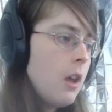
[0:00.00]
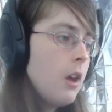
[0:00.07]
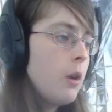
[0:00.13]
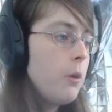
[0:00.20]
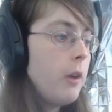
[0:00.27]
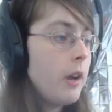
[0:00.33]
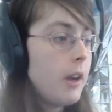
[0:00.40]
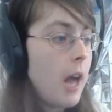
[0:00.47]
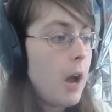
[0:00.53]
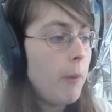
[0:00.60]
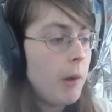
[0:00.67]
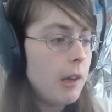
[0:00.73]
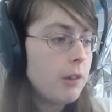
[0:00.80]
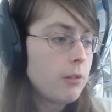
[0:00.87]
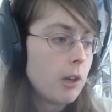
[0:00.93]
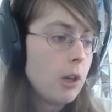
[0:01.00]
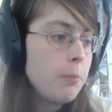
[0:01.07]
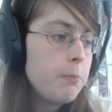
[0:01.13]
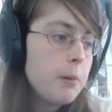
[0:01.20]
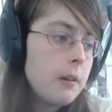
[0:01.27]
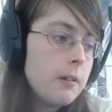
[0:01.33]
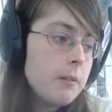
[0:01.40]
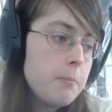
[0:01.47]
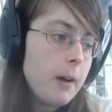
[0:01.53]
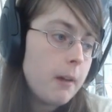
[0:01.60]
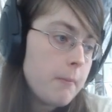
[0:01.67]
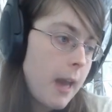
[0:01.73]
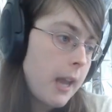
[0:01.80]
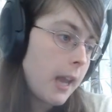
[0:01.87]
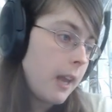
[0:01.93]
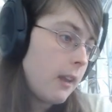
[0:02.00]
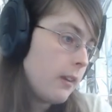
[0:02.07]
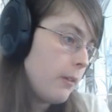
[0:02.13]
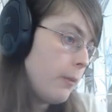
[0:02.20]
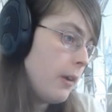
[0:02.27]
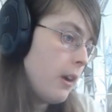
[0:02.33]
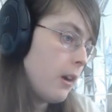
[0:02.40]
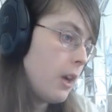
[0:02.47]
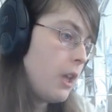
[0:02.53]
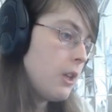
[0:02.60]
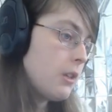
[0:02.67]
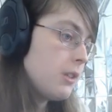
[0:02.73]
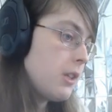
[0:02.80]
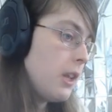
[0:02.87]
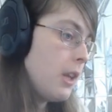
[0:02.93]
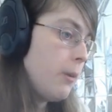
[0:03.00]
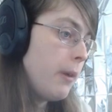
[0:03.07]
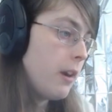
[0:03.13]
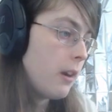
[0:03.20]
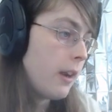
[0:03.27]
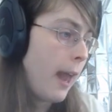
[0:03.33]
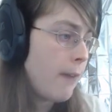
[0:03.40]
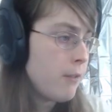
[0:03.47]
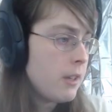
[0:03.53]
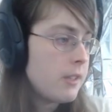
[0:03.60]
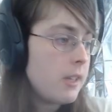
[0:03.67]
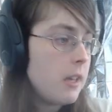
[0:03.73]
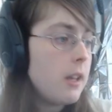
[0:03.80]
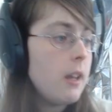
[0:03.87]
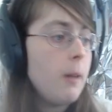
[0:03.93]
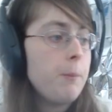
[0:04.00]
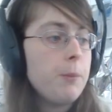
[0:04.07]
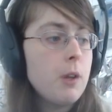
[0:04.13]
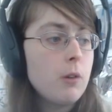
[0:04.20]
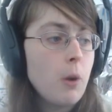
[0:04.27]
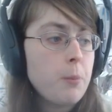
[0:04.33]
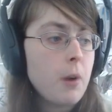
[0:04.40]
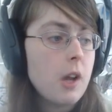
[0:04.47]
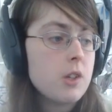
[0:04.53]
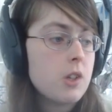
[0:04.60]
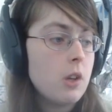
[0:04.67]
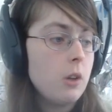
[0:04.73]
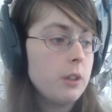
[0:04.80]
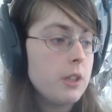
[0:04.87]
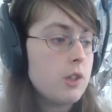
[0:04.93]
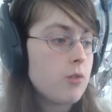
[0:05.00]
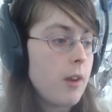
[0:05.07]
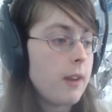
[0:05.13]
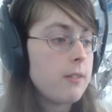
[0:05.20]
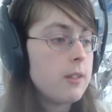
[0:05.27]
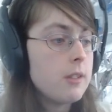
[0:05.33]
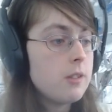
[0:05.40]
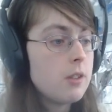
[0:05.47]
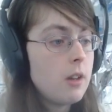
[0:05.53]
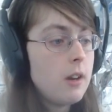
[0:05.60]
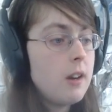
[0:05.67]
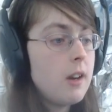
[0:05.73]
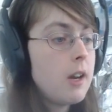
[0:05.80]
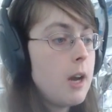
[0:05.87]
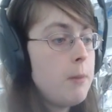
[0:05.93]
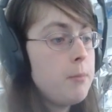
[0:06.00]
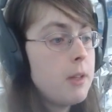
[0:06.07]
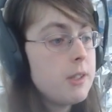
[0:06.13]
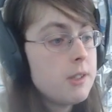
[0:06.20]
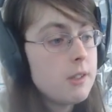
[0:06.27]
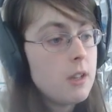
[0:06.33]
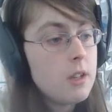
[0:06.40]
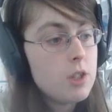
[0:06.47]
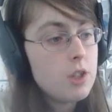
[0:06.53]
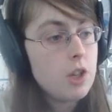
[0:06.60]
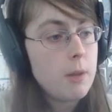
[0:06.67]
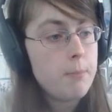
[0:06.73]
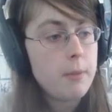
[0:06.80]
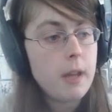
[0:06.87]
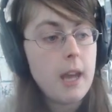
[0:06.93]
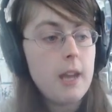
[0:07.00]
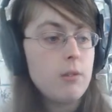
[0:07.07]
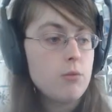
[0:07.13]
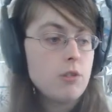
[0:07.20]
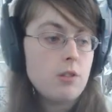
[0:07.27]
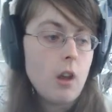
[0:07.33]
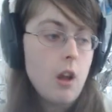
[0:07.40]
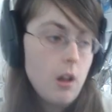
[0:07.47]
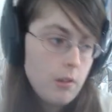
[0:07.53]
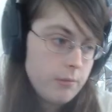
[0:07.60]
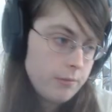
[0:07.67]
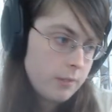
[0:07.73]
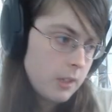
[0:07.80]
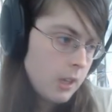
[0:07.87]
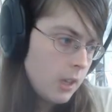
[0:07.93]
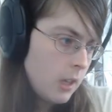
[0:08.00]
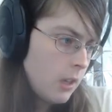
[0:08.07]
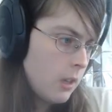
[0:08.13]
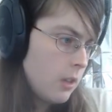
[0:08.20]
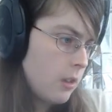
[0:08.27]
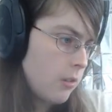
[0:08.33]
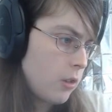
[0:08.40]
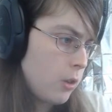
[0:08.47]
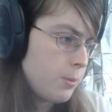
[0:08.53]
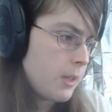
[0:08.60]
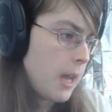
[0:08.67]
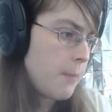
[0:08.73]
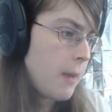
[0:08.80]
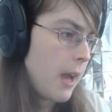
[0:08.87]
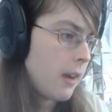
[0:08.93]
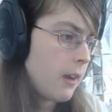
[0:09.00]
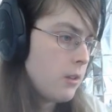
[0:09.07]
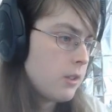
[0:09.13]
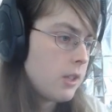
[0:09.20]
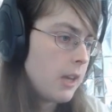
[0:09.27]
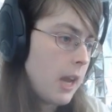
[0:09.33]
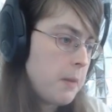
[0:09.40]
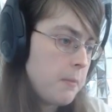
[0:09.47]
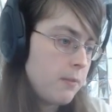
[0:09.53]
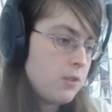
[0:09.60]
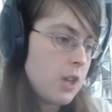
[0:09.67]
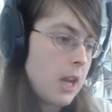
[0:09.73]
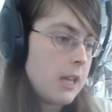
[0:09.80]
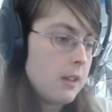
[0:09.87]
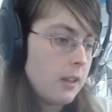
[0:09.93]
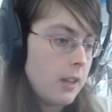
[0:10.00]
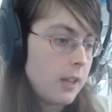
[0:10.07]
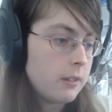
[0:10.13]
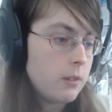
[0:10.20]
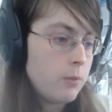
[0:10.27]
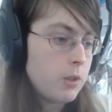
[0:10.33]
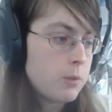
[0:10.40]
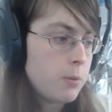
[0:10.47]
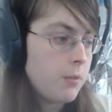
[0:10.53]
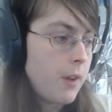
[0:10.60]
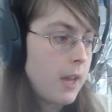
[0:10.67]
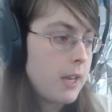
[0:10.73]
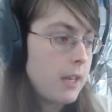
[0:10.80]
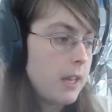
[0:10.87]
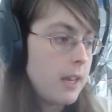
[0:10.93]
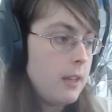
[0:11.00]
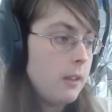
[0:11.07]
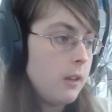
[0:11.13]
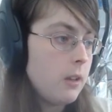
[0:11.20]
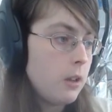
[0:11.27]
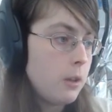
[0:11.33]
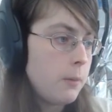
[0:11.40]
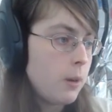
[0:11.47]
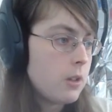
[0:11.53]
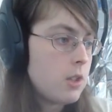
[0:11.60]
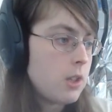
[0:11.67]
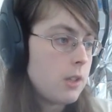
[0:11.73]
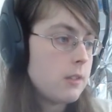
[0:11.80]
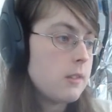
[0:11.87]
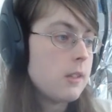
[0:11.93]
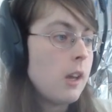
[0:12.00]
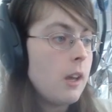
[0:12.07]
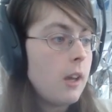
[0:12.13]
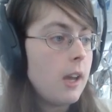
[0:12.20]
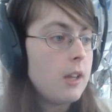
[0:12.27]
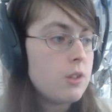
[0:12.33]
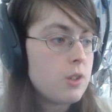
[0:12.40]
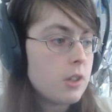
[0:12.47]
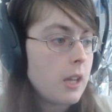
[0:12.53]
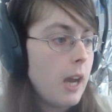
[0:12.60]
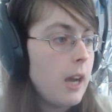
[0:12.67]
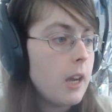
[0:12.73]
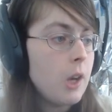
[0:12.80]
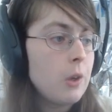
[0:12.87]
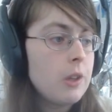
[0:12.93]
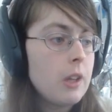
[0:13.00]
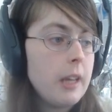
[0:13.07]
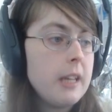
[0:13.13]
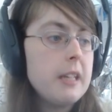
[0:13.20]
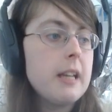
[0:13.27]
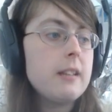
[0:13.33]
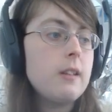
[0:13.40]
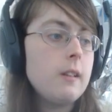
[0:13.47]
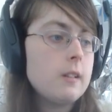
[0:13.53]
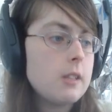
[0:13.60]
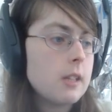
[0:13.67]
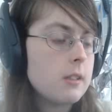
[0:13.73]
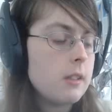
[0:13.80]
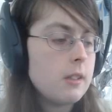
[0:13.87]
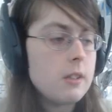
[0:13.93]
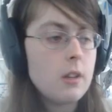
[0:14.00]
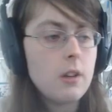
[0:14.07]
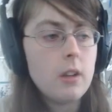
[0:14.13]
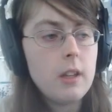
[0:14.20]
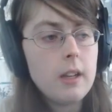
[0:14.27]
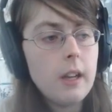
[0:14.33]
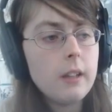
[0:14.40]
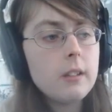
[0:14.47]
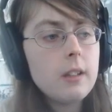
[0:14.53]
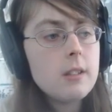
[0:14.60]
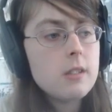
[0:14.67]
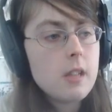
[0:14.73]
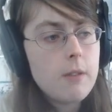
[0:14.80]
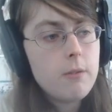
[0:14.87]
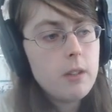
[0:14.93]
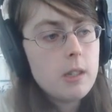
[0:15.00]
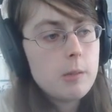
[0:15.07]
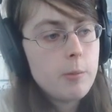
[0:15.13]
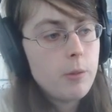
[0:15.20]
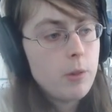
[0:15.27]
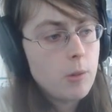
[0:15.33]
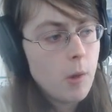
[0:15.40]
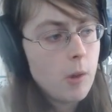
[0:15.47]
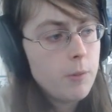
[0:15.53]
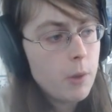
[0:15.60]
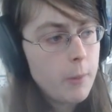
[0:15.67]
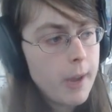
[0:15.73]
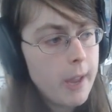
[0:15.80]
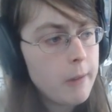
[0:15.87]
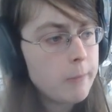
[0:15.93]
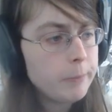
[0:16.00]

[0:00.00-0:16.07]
We are not one group, but many. We are in your city, we are in every city. Your repression only strengthens our accompliceship and resolve." The group's name echoes the name of Jane Collective, which provided illegal abortions in Chicago in the late 1960s and early 1970s before Roe v. Wade.